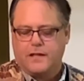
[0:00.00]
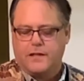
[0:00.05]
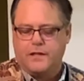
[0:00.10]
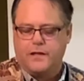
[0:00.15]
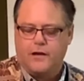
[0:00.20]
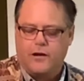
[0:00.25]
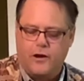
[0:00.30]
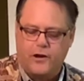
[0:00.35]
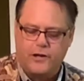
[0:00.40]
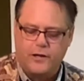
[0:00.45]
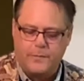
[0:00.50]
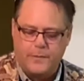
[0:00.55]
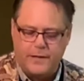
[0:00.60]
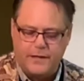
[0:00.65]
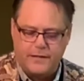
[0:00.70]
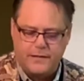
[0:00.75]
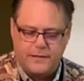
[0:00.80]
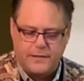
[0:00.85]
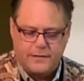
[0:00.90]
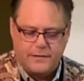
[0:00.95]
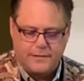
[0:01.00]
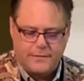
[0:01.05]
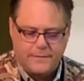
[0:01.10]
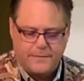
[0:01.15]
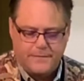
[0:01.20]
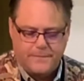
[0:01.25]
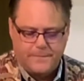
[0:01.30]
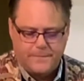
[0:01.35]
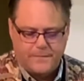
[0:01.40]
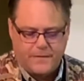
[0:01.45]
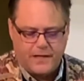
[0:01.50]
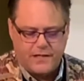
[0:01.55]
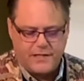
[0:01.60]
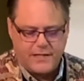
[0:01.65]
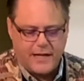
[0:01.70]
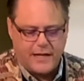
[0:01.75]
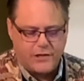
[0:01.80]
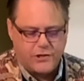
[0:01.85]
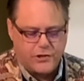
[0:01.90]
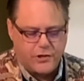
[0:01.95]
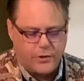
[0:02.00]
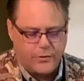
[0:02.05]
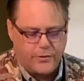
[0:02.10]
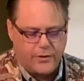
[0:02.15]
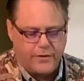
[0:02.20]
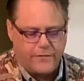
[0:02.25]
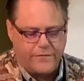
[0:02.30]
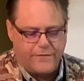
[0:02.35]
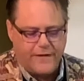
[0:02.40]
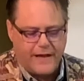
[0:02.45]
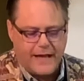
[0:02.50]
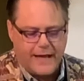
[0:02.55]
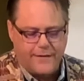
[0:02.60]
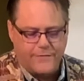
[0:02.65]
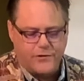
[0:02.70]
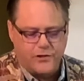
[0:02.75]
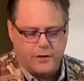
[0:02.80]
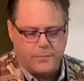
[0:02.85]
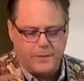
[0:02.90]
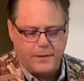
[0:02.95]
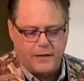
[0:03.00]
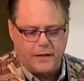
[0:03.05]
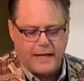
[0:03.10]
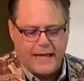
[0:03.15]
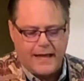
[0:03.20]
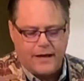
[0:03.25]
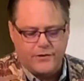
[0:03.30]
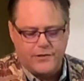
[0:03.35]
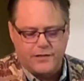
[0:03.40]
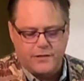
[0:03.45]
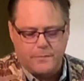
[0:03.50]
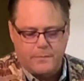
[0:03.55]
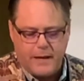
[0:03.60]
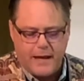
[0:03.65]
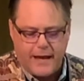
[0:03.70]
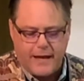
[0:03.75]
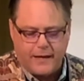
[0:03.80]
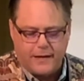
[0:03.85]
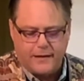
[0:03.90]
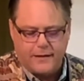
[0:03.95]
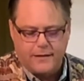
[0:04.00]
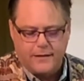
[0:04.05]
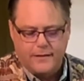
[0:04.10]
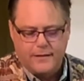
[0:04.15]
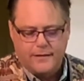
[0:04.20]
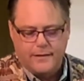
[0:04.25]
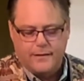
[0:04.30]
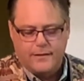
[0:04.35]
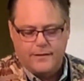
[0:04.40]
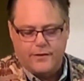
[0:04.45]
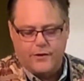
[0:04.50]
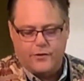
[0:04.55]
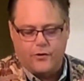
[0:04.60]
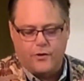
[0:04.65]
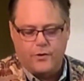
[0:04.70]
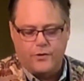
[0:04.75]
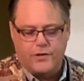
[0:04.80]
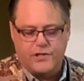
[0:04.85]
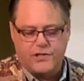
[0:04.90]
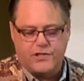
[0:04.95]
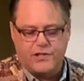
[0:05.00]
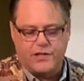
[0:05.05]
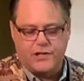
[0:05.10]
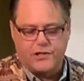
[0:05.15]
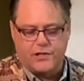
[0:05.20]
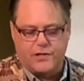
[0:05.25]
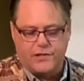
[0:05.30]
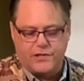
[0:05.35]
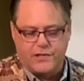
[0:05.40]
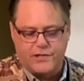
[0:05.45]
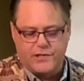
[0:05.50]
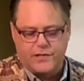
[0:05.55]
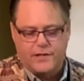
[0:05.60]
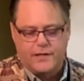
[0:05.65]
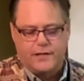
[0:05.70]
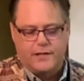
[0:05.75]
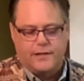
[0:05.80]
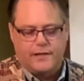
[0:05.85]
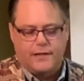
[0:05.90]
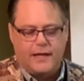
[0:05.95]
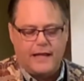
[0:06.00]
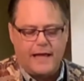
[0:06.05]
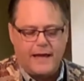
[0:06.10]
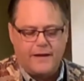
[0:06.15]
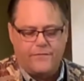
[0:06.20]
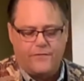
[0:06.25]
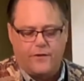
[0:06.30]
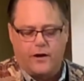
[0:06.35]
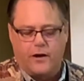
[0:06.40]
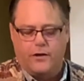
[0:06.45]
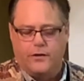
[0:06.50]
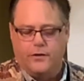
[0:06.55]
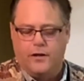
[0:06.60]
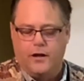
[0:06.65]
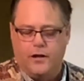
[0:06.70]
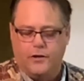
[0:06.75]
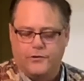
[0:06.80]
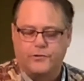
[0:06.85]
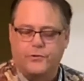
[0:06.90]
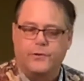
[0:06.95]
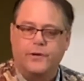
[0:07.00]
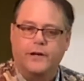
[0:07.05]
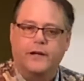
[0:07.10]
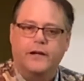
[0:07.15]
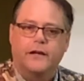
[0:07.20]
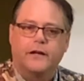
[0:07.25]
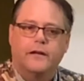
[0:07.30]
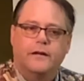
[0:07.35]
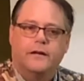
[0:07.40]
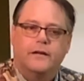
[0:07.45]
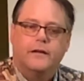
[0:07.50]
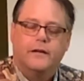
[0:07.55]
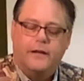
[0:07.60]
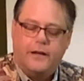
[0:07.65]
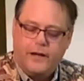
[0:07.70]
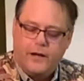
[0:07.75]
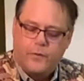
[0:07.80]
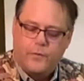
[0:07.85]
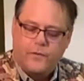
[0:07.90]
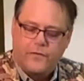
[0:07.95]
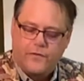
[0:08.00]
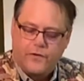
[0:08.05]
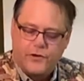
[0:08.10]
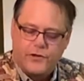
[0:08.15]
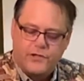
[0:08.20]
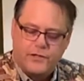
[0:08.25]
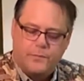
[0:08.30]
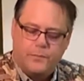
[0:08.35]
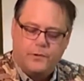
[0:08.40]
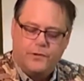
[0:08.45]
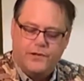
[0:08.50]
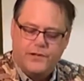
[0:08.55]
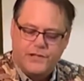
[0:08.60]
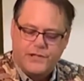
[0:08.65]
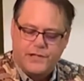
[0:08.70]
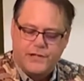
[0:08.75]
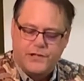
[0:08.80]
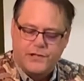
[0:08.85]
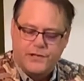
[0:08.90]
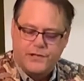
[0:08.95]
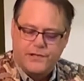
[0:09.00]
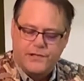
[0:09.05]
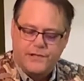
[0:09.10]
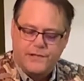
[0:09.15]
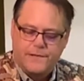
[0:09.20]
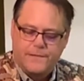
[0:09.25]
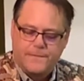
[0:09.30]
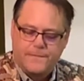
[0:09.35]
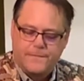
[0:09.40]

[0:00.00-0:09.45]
The argument is that children of five should be allowed to make their own decisions, life altering, irreversible decisions.